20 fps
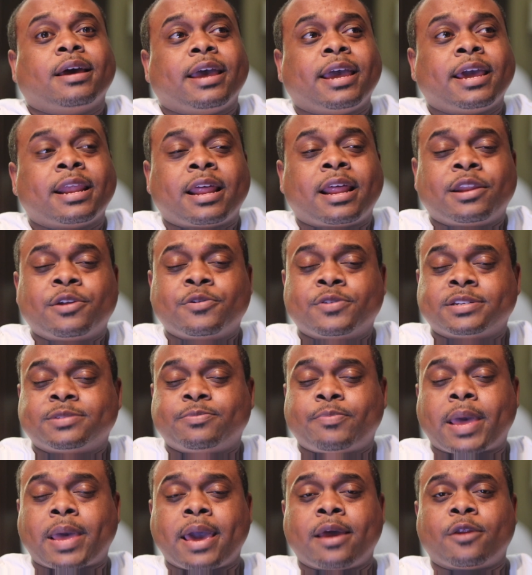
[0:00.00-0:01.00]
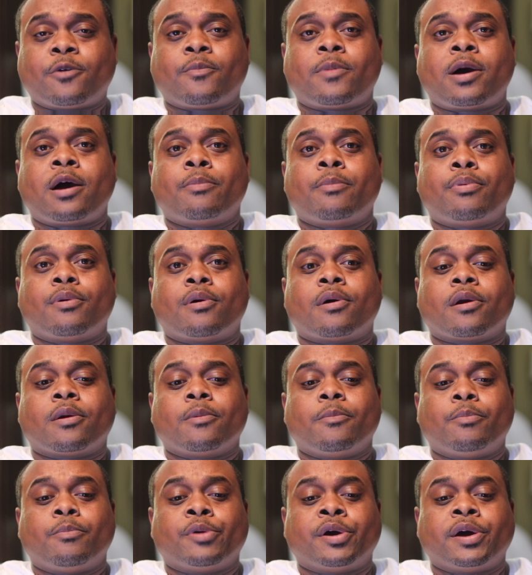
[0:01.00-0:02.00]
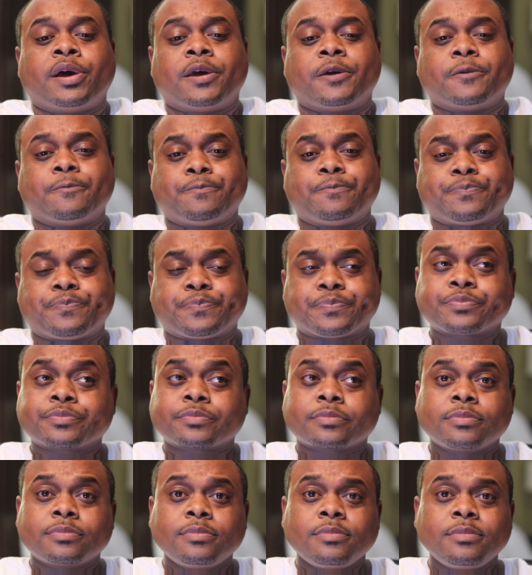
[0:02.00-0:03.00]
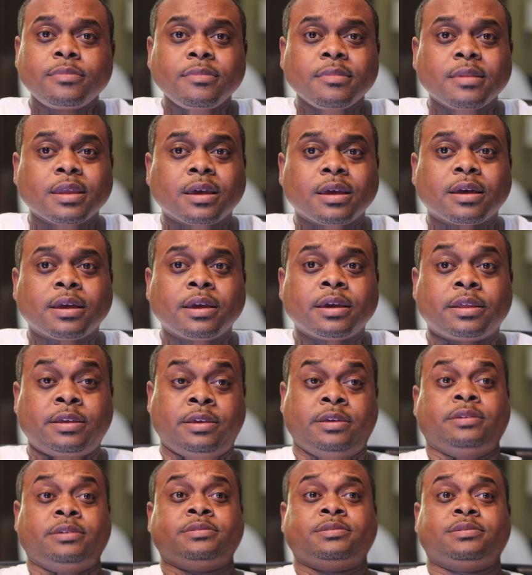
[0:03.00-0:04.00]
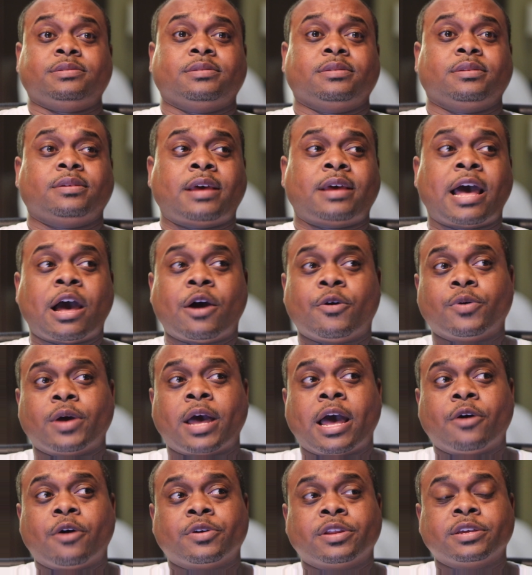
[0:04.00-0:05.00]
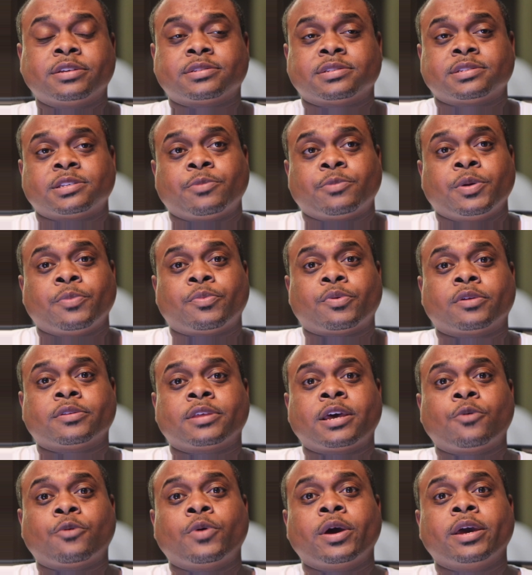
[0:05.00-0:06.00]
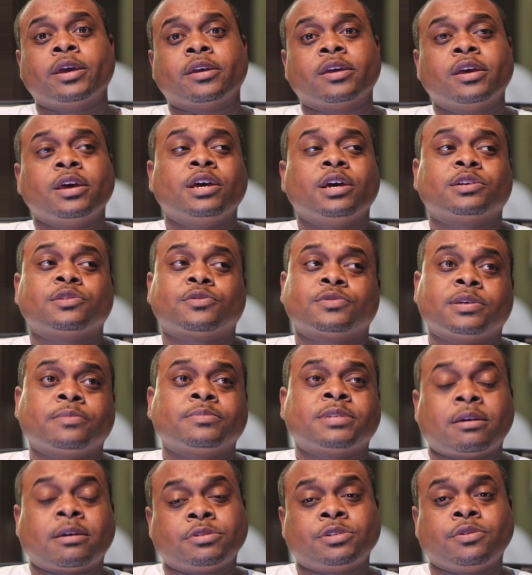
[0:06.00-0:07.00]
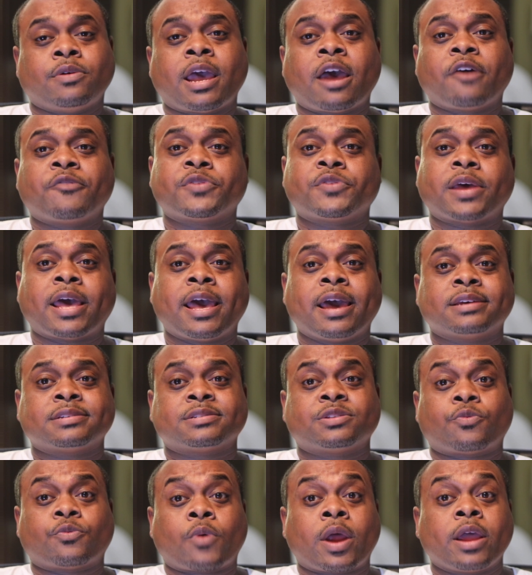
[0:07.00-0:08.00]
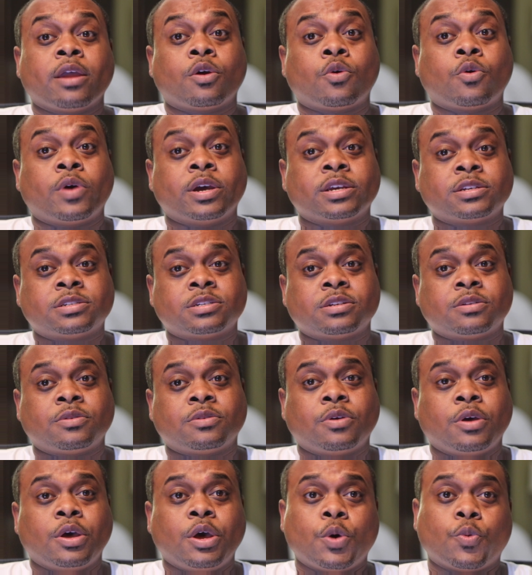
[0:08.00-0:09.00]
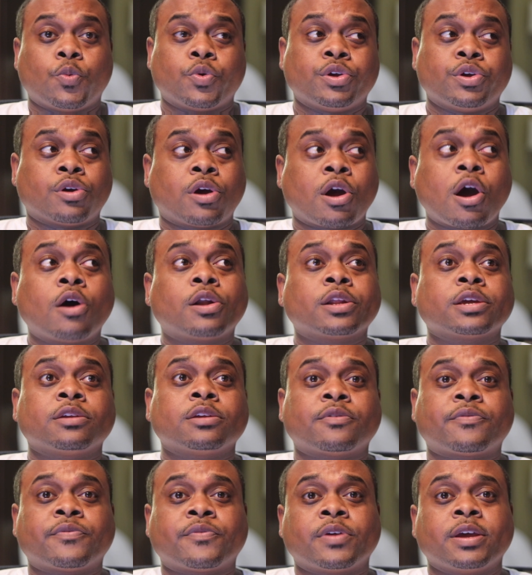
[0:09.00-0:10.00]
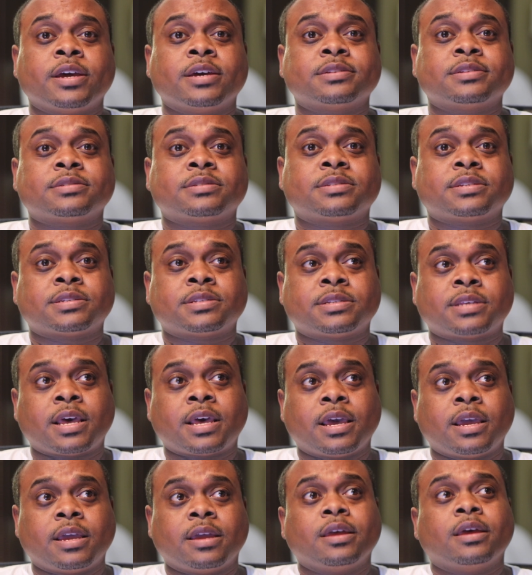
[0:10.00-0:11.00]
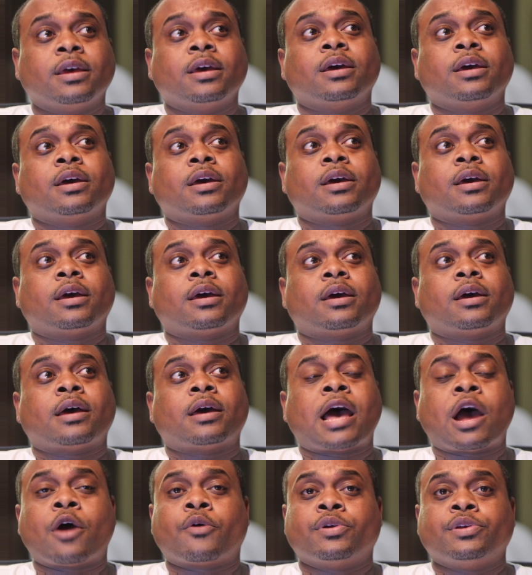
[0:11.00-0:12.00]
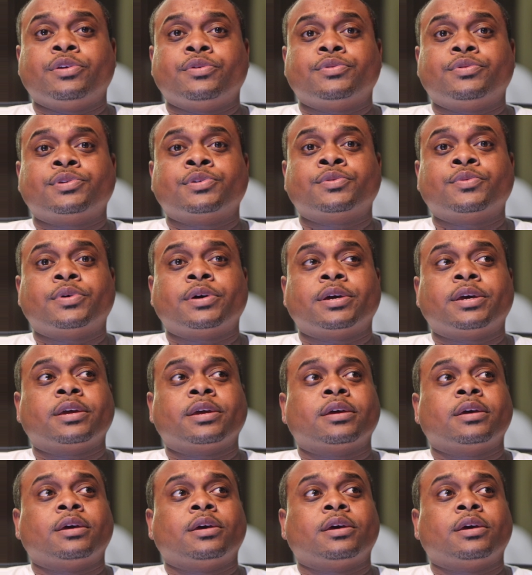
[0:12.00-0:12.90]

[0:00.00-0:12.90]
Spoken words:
And I know that's bad on my part, but it is how it is, and some people are that way. So sometimes you have to ask the right question when you're calling your friends to say, how are you doing?